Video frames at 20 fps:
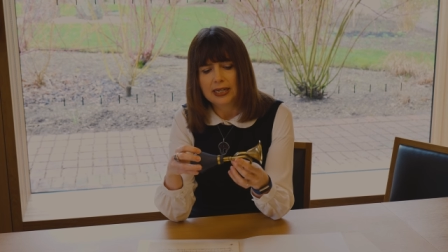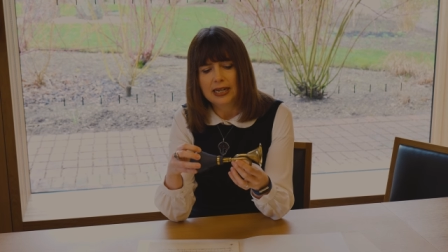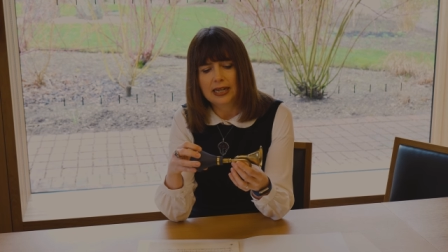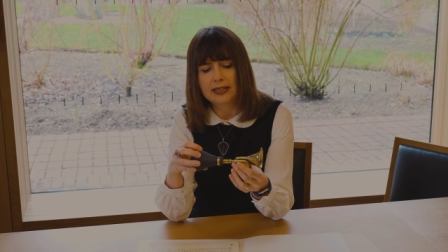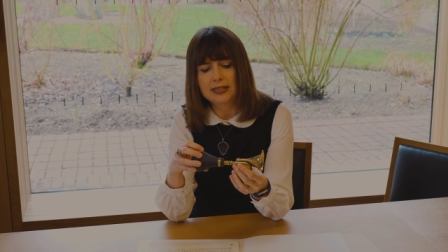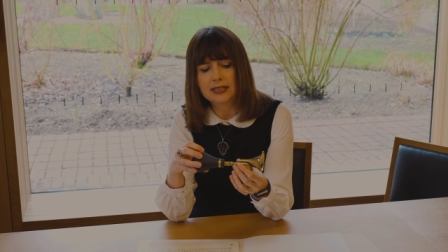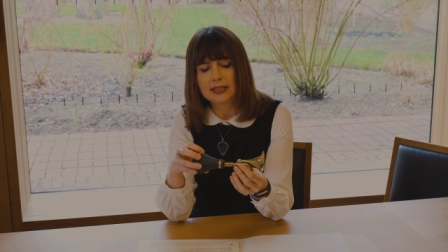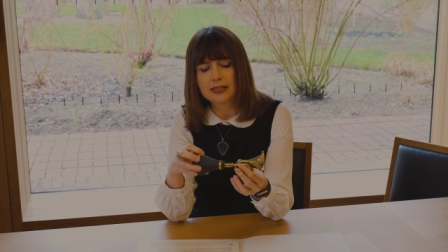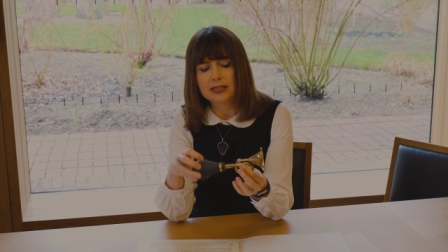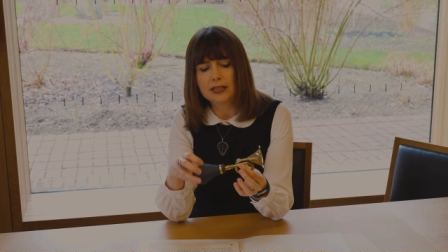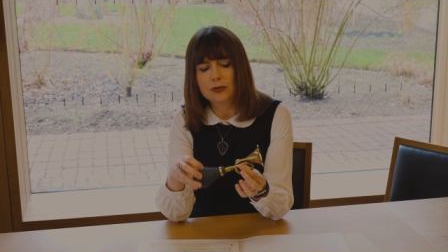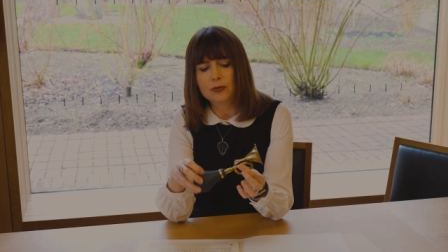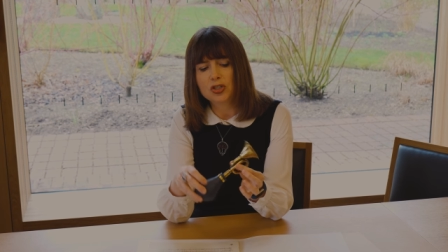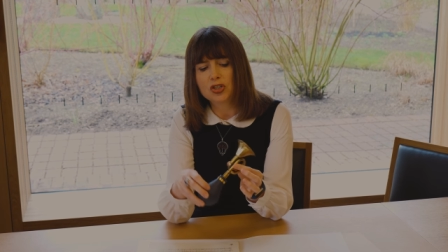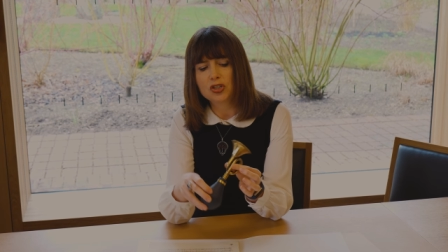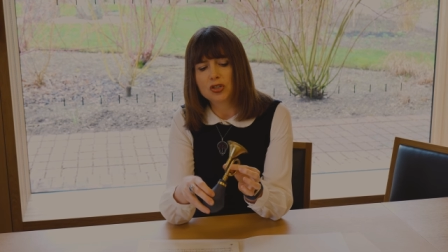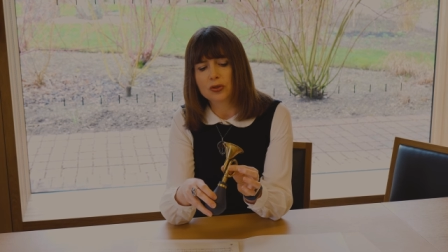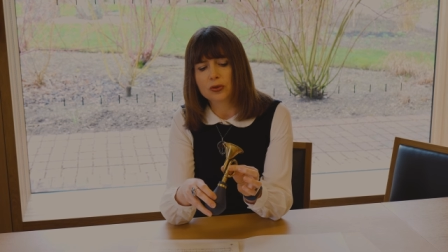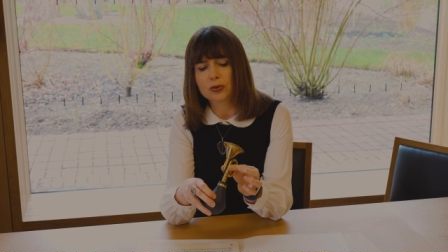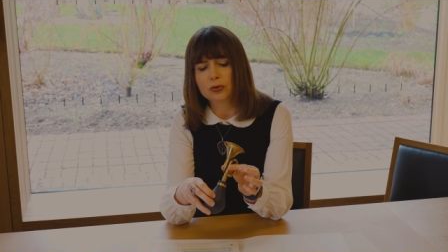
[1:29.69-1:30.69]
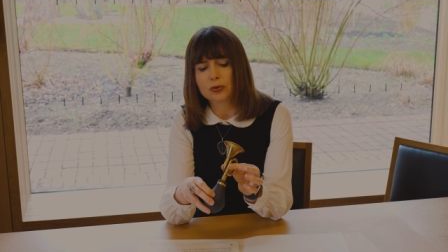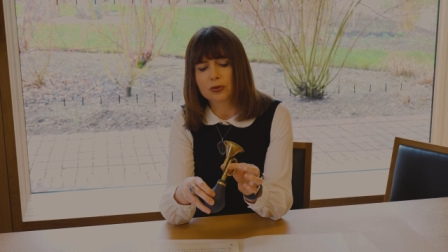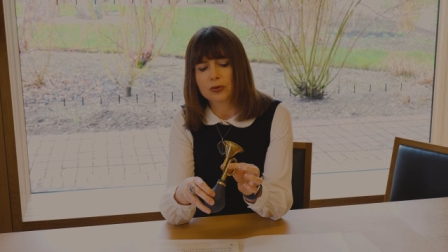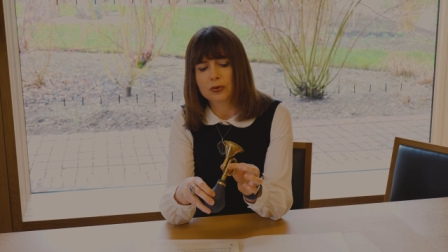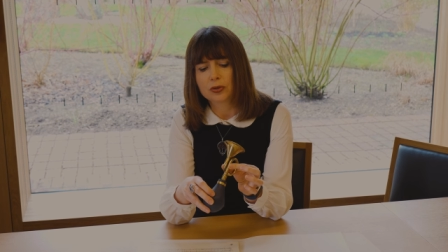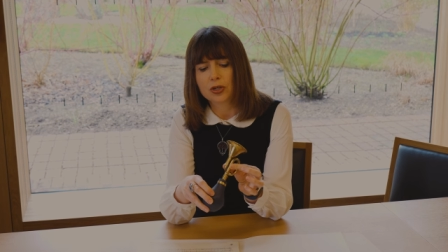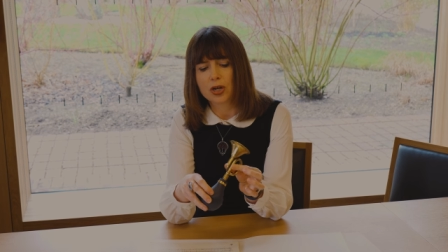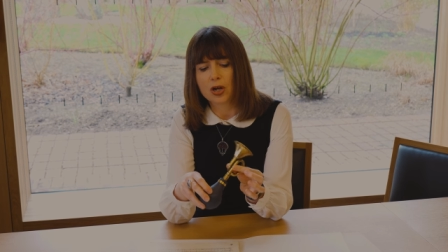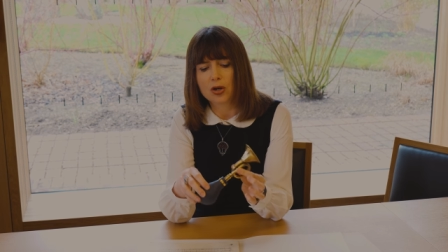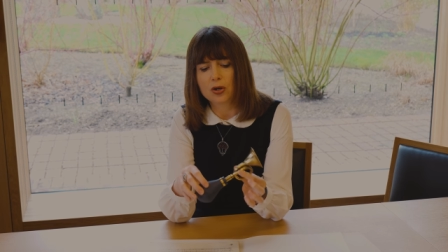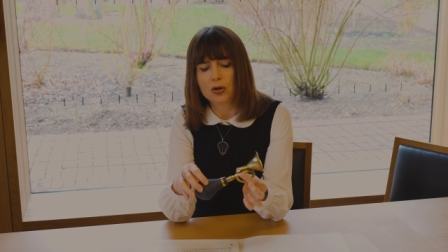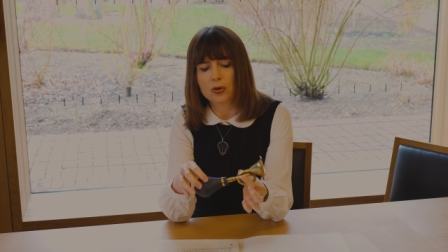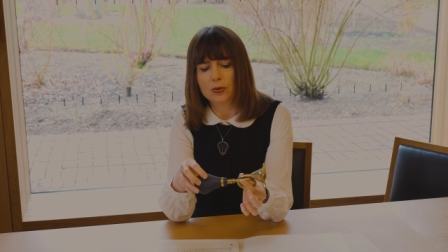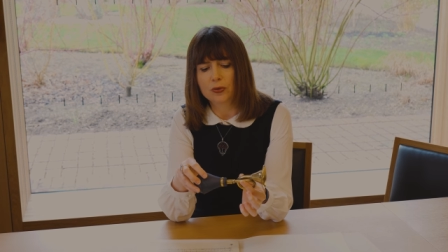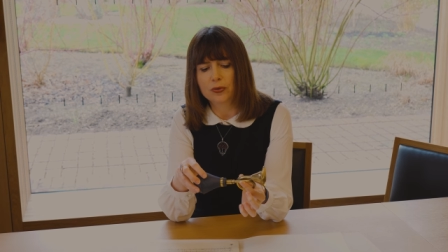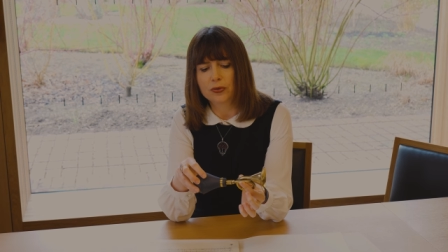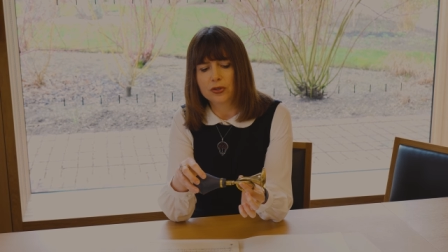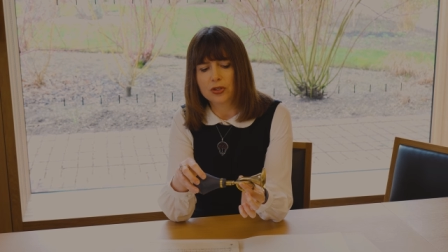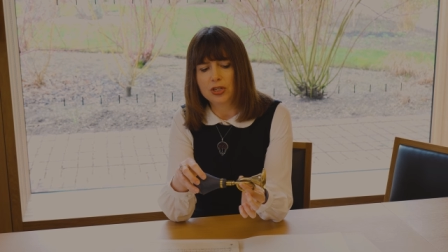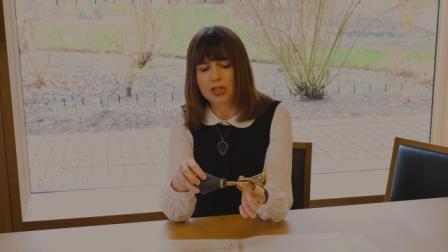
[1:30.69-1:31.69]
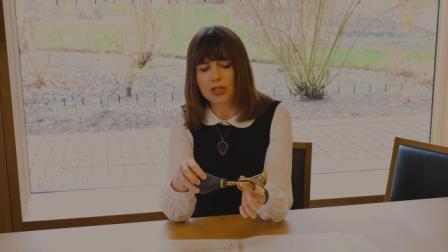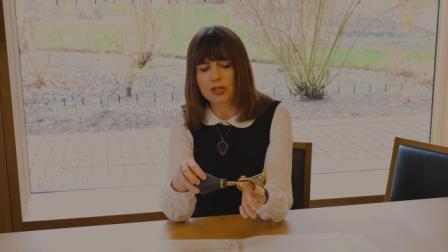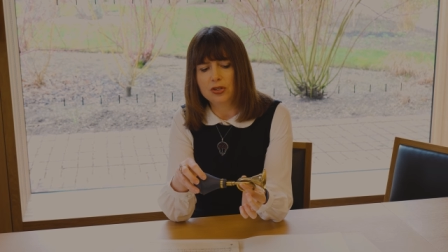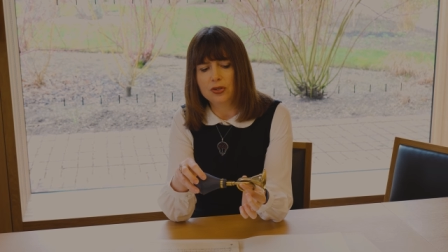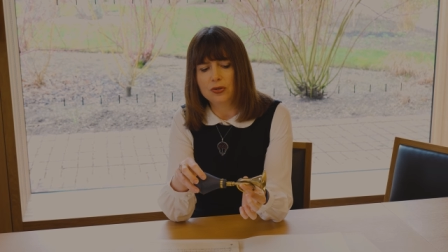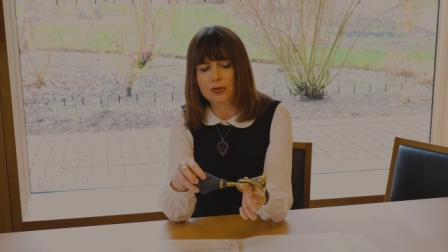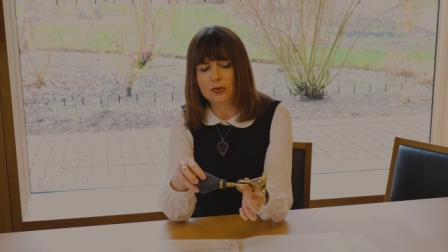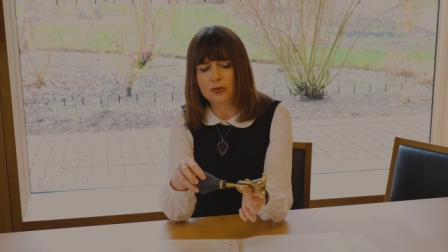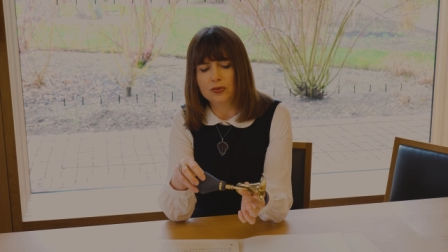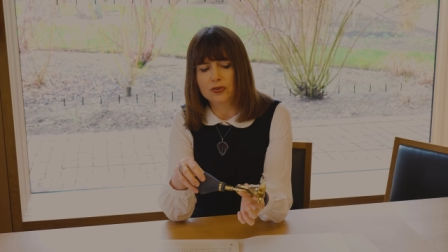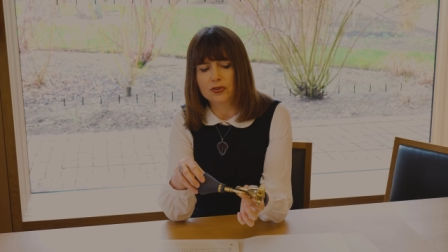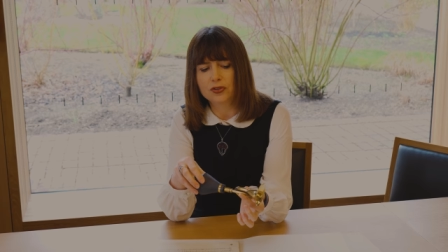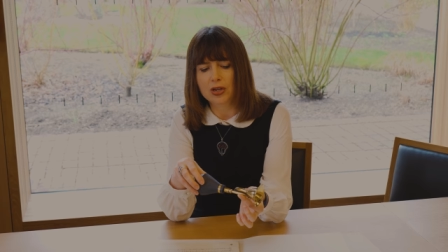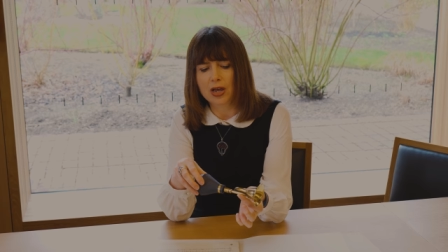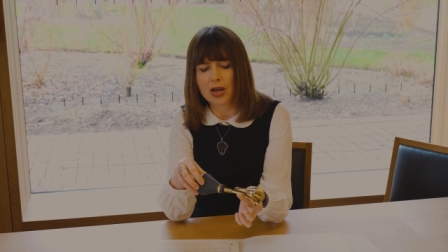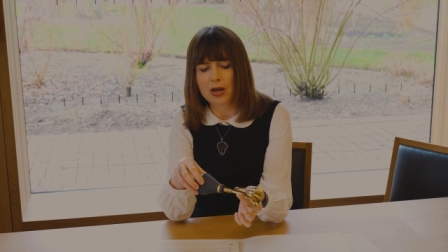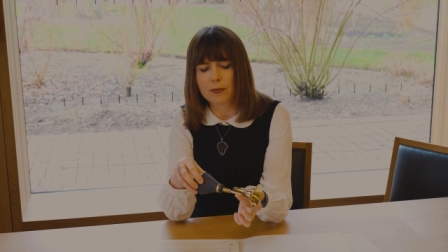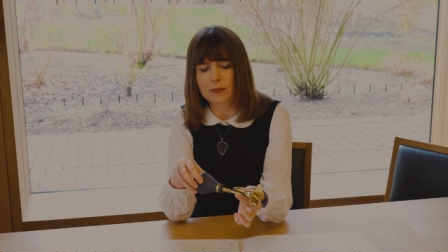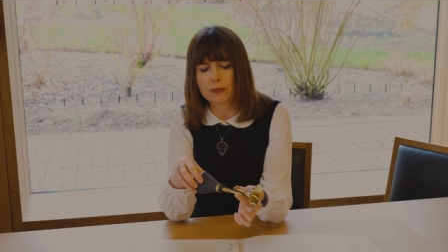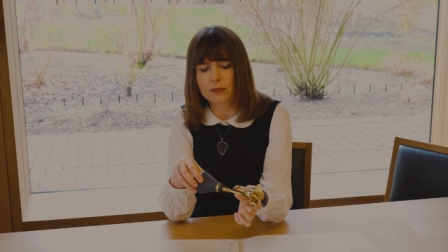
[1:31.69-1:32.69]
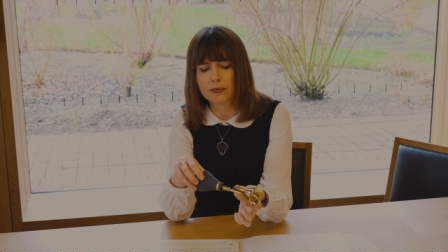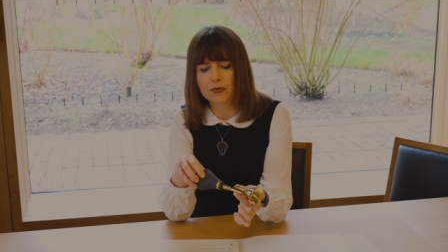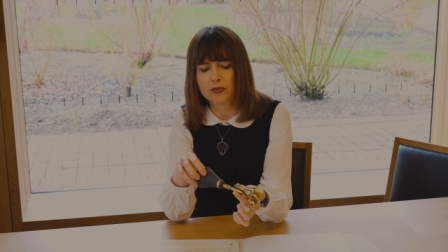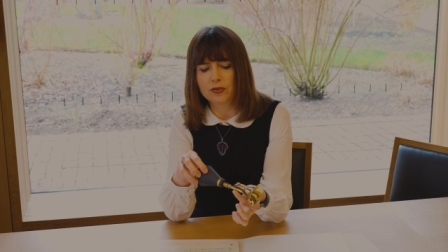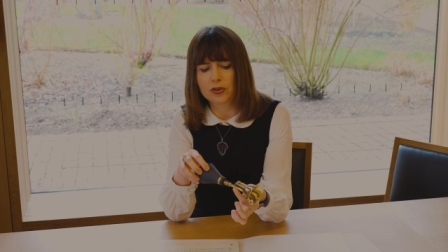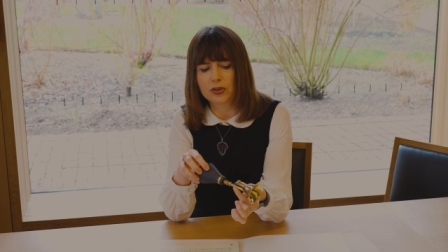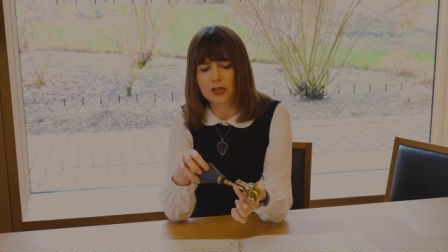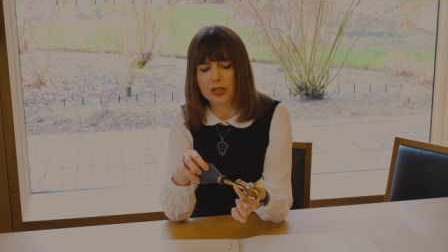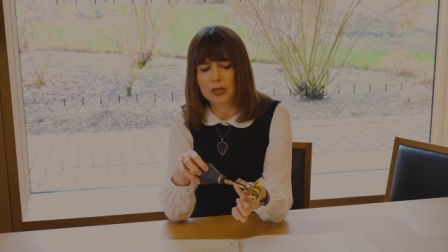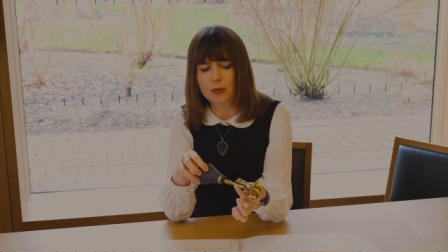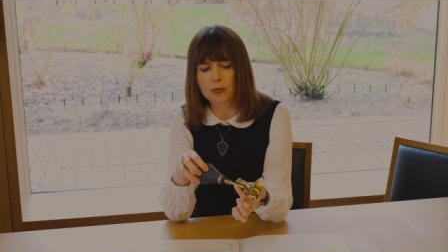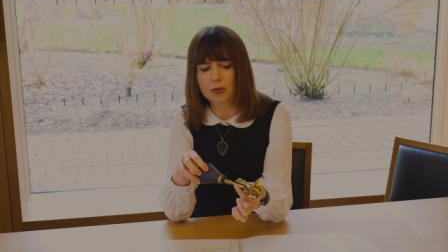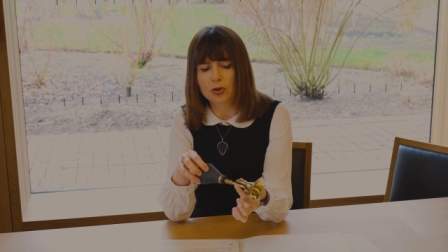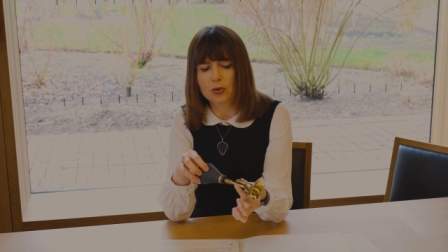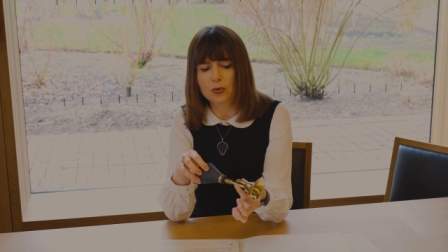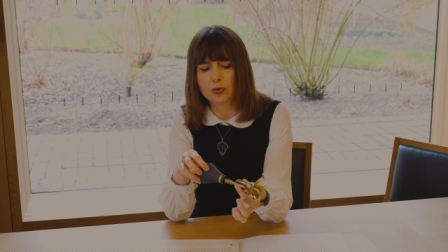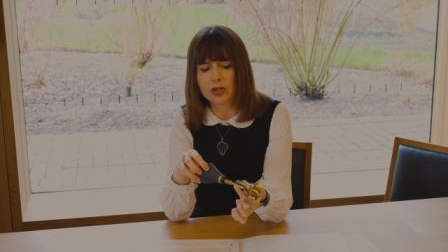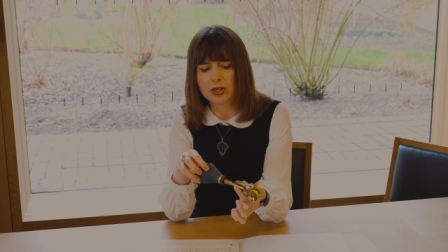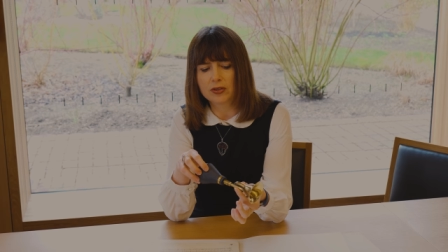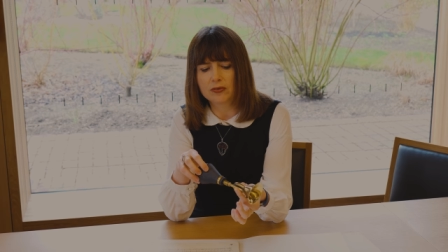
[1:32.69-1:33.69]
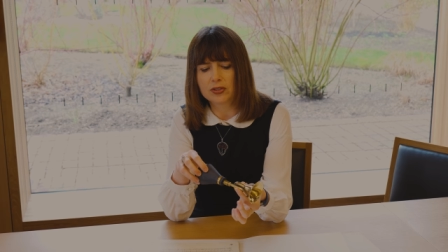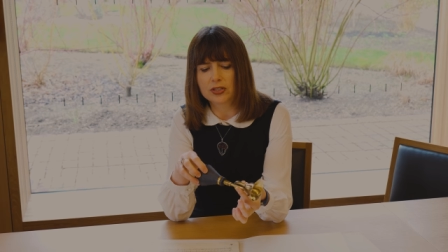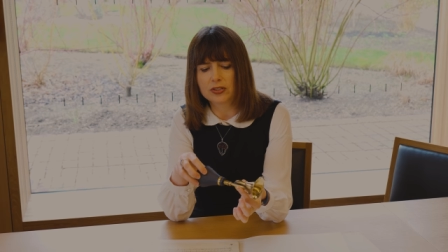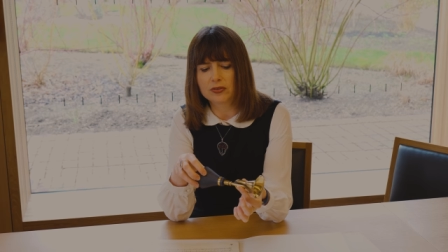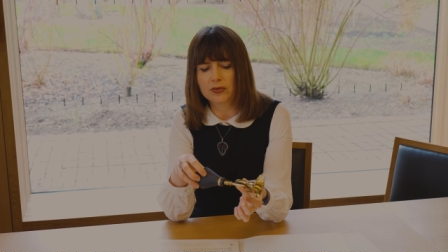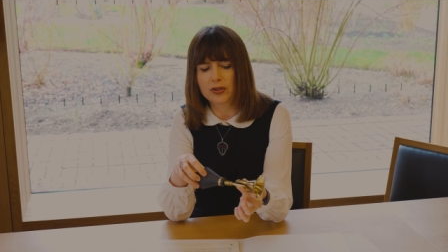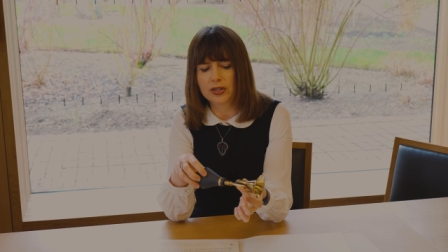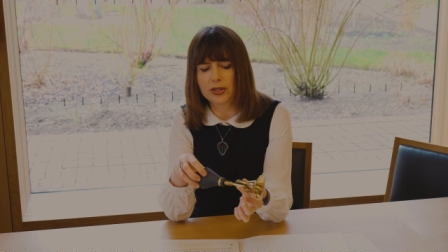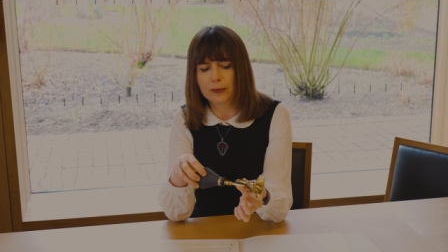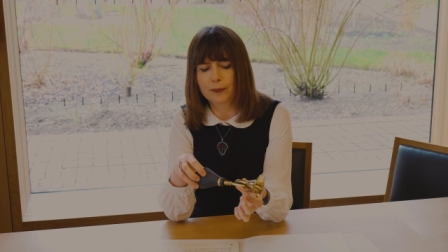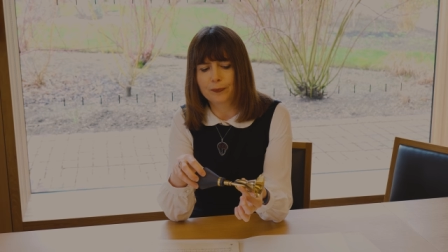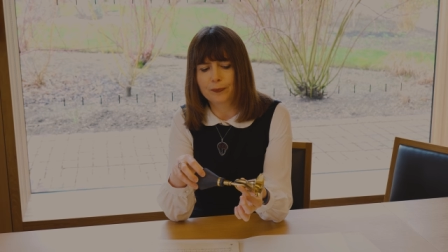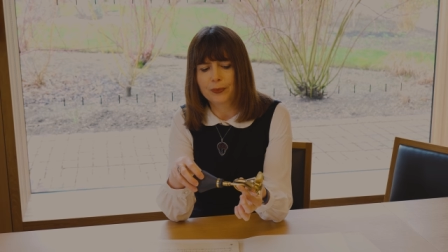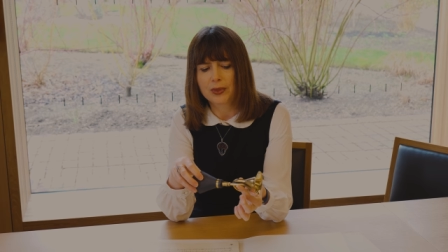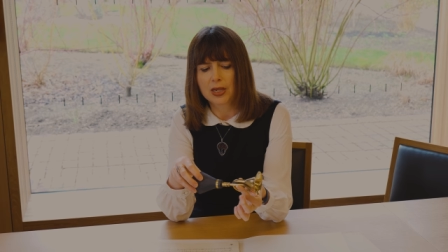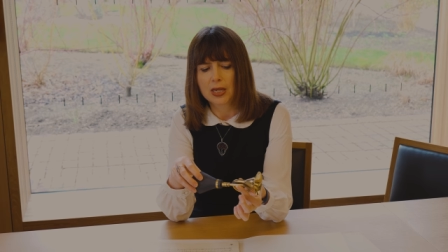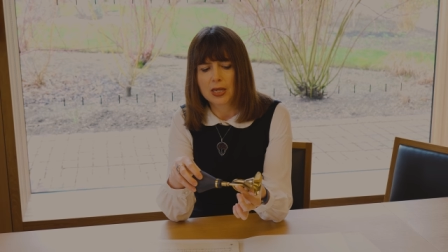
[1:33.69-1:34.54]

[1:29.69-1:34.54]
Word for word: And this is the original horn that he used um, for the recording of this film.